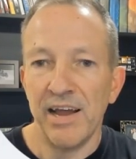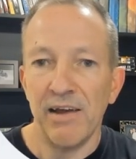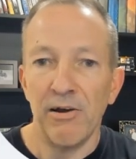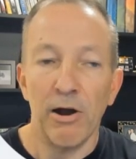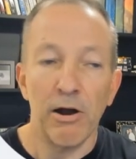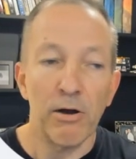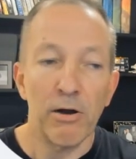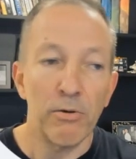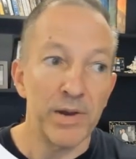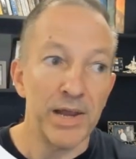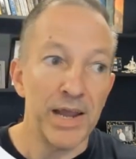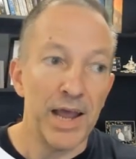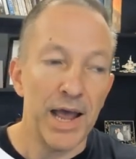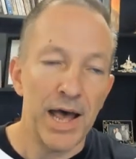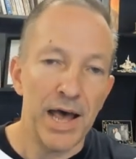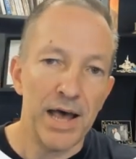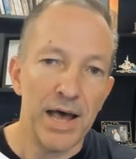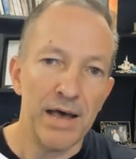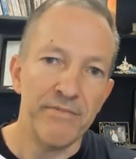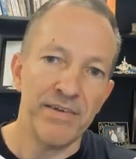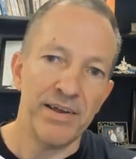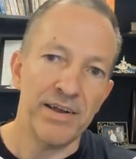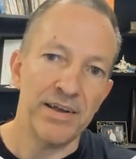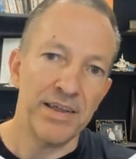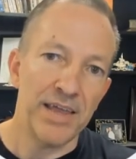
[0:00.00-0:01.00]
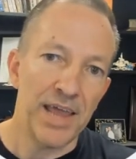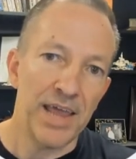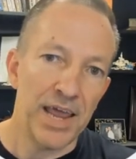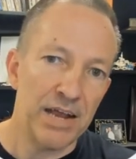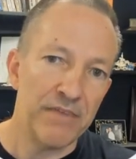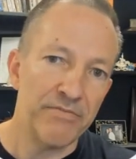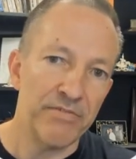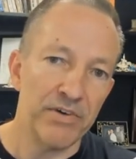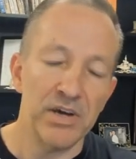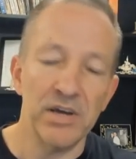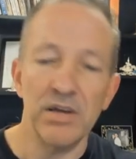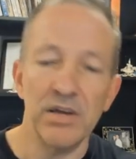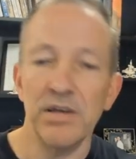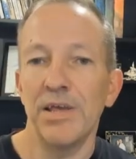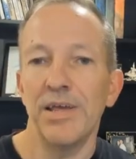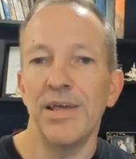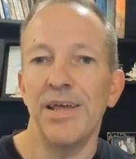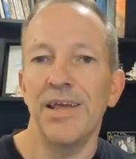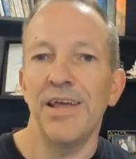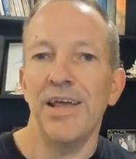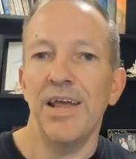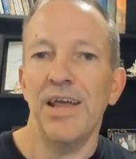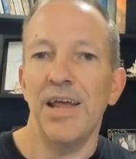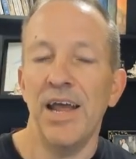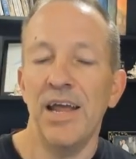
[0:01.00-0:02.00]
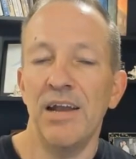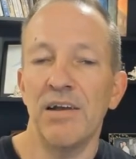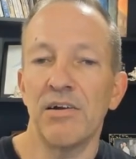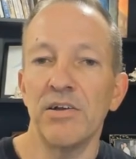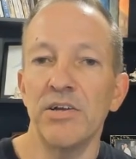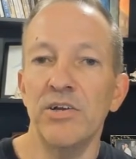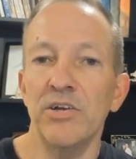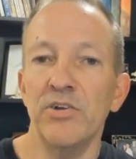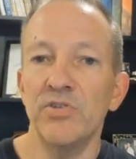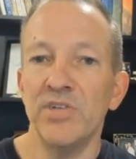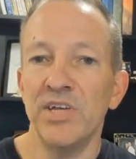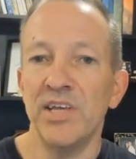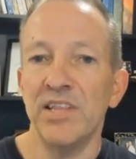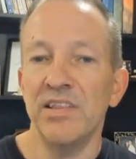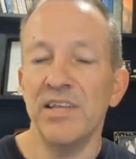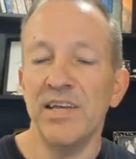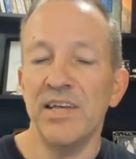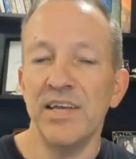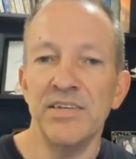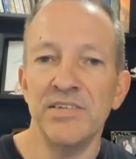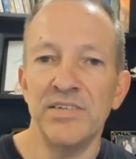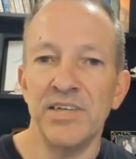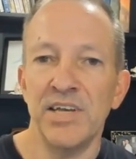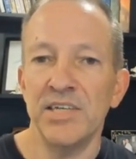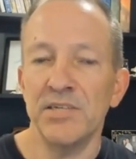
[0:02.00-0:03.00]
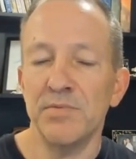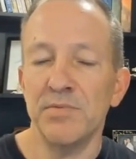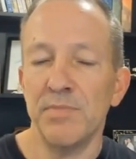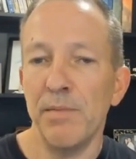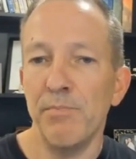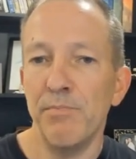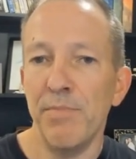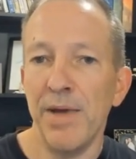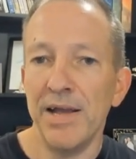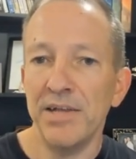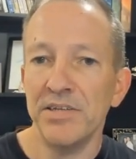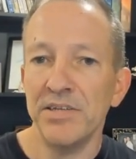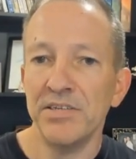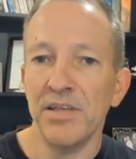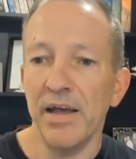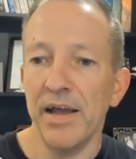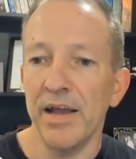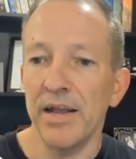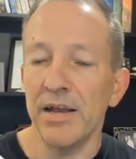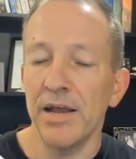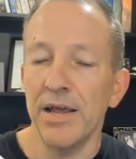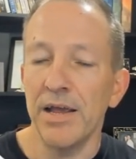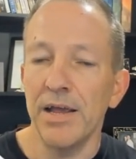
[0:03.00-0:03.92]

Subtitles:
already have in Canva and are using these as my baseline.